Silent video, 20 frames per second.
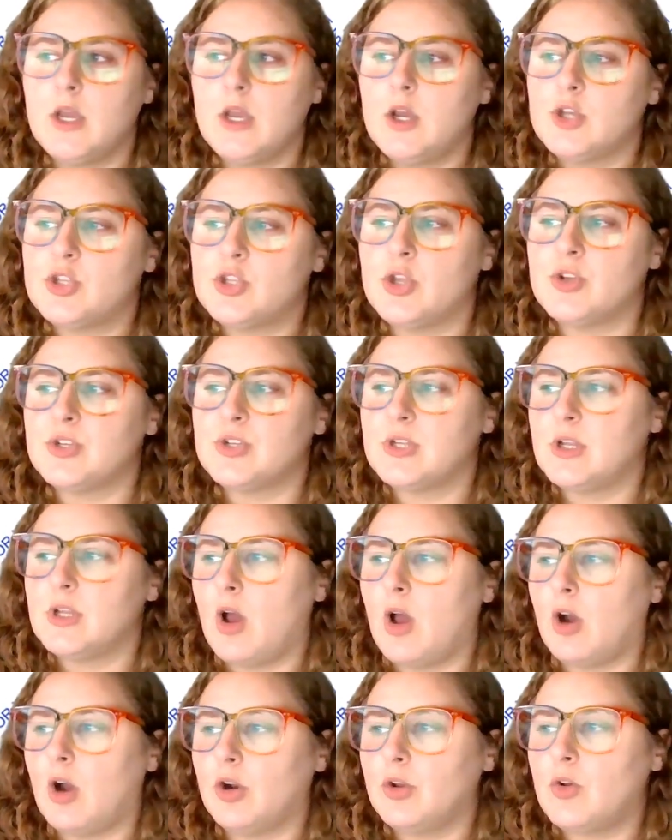So there's an
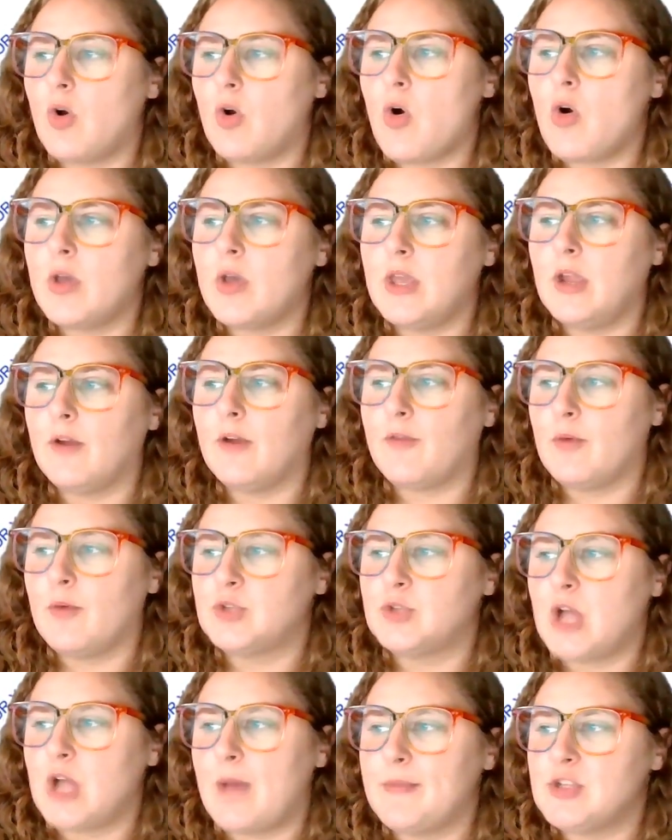article here from
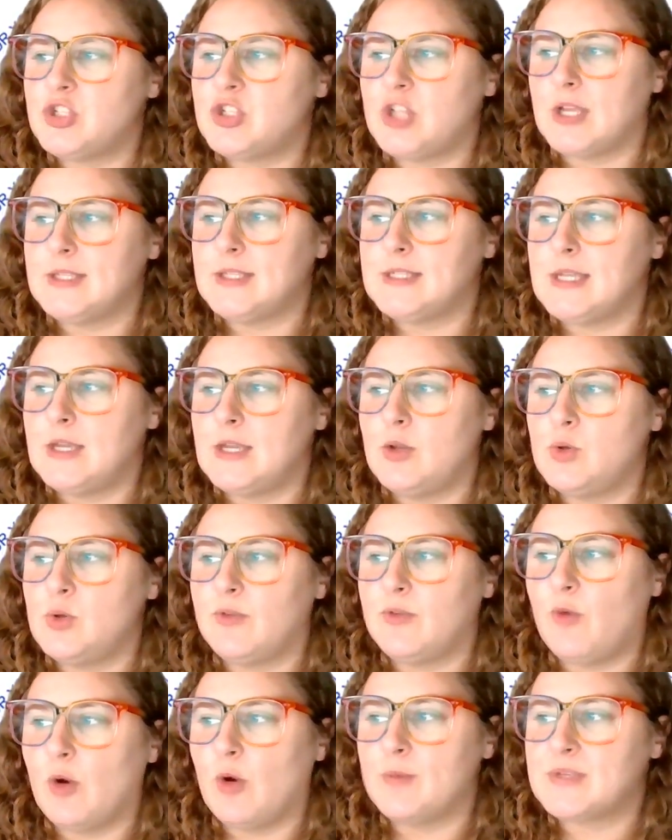Thomas Jensen, who's a
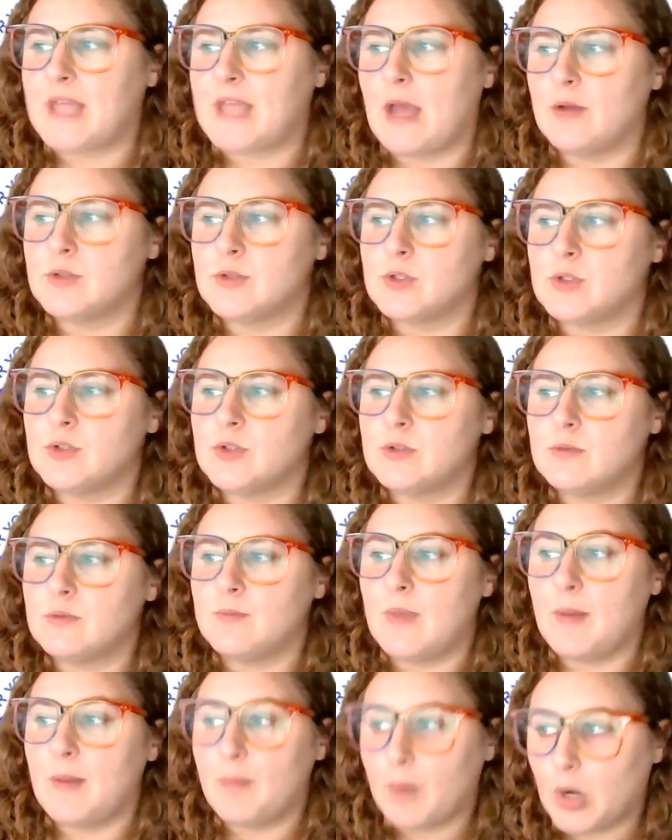Forbes Council's
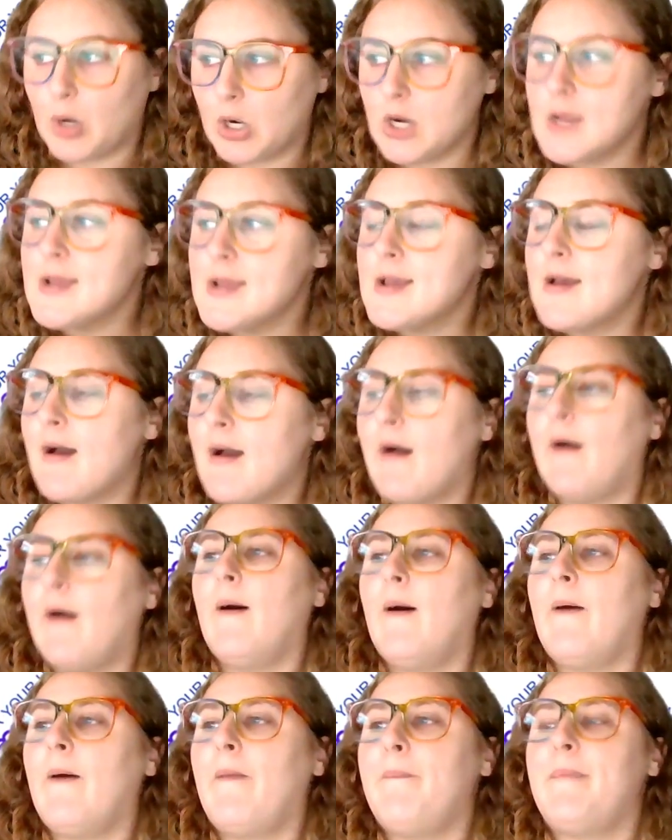member,
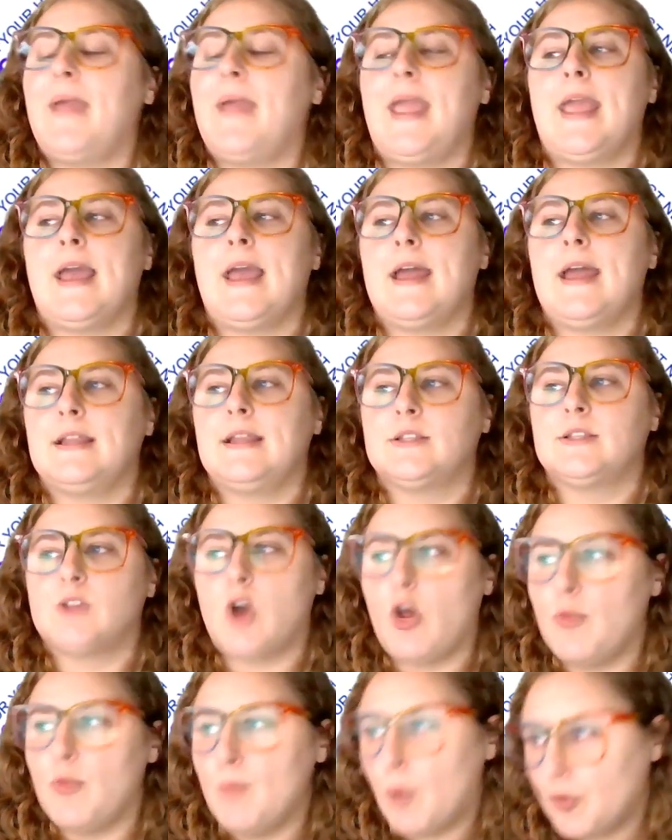um, and it's
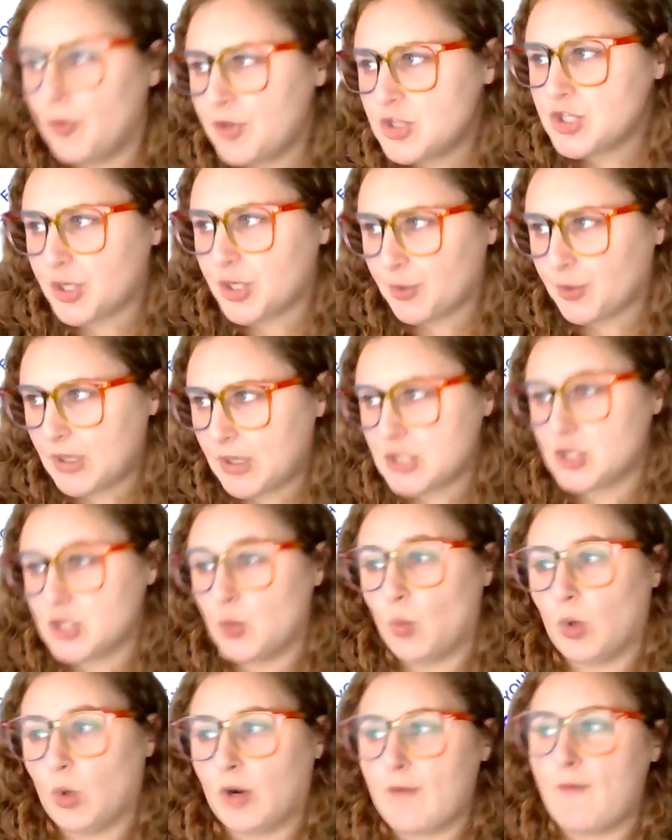called Multi-Generation
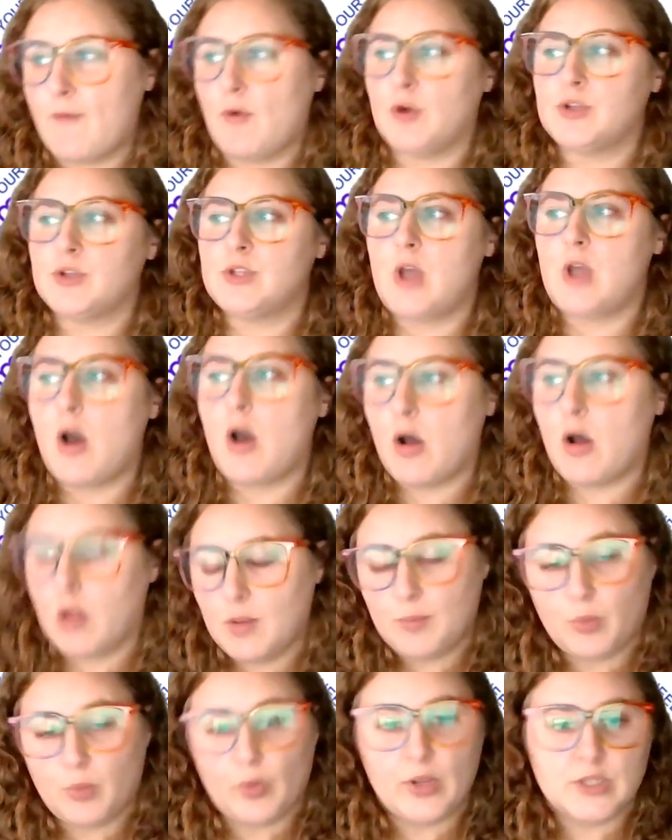Workforce, Not All
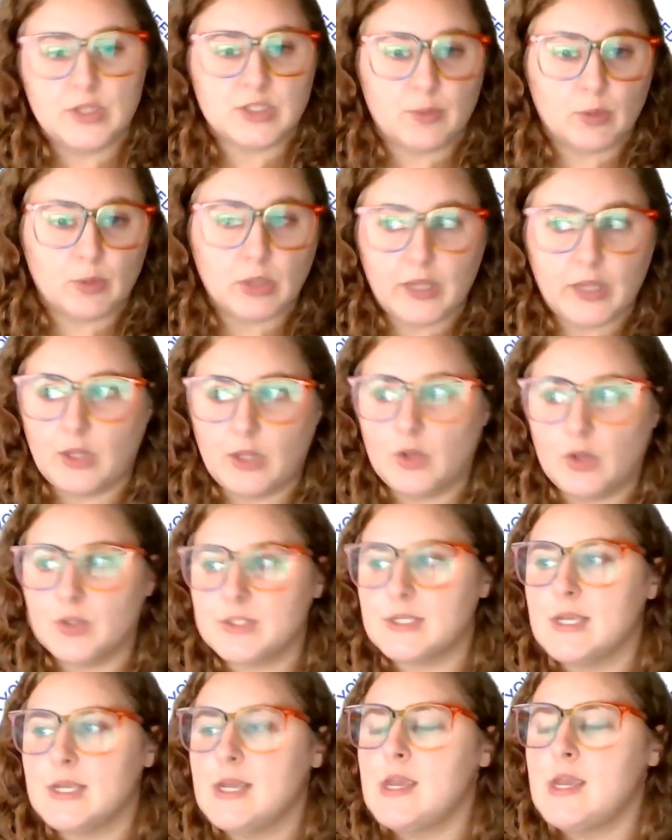Employees Are
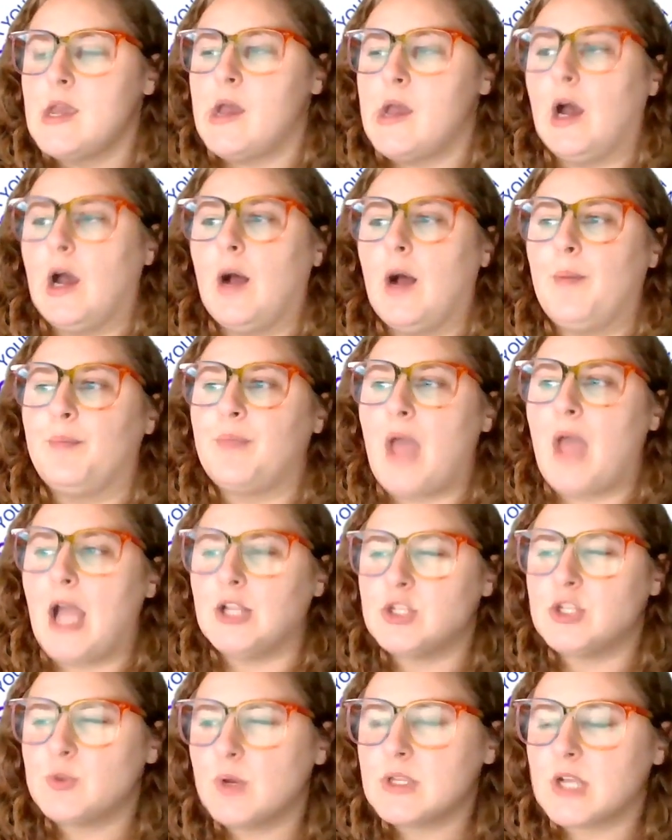Millennials. Um, I
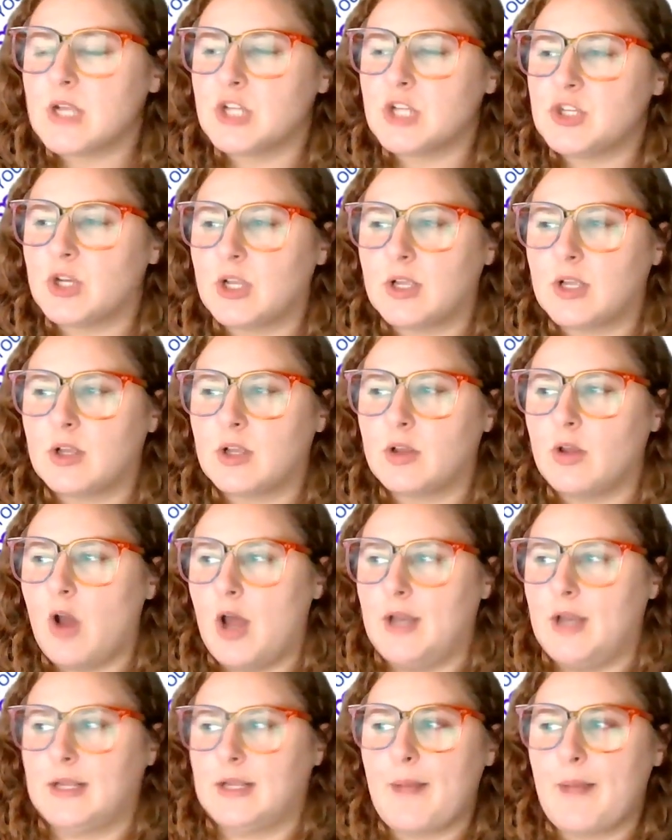just want to touch
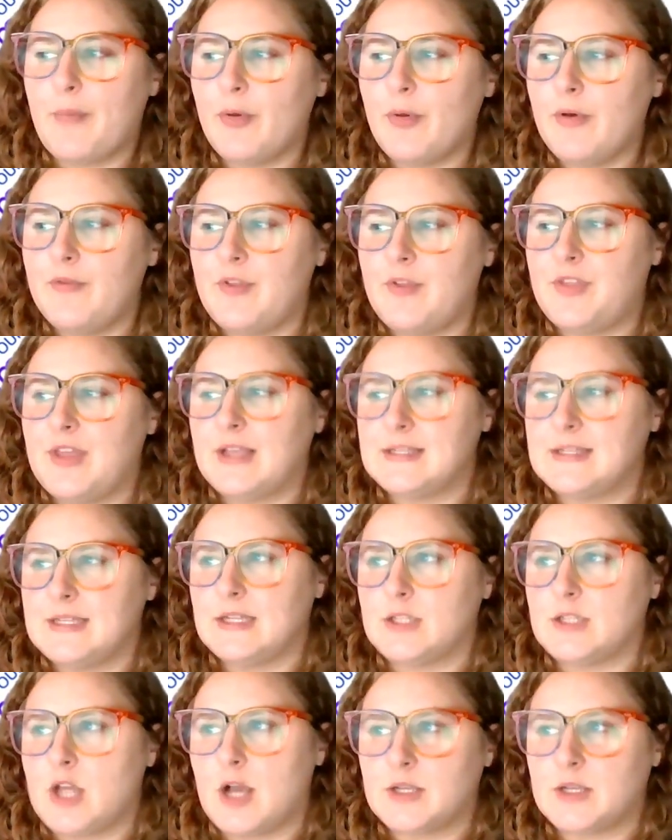on a couple of the things that
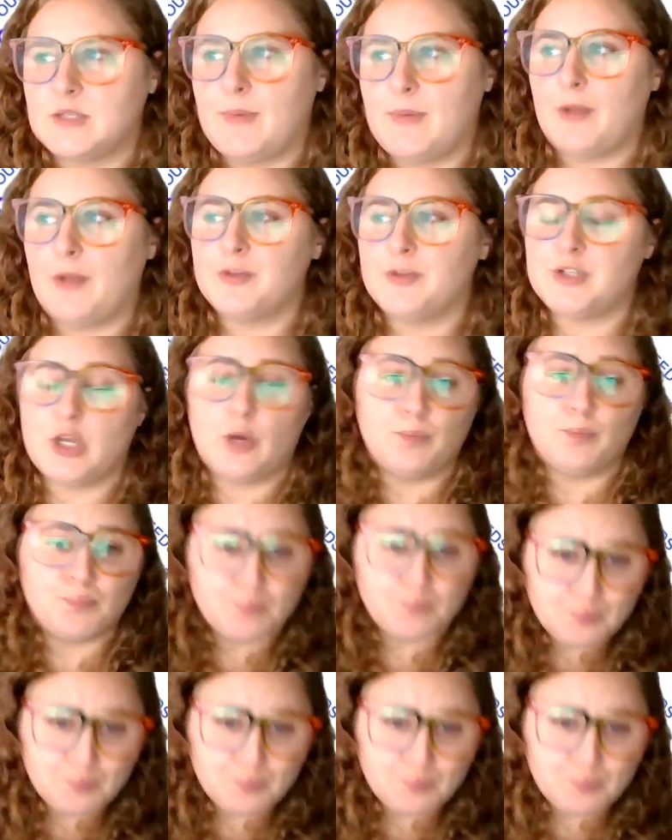it talks about. So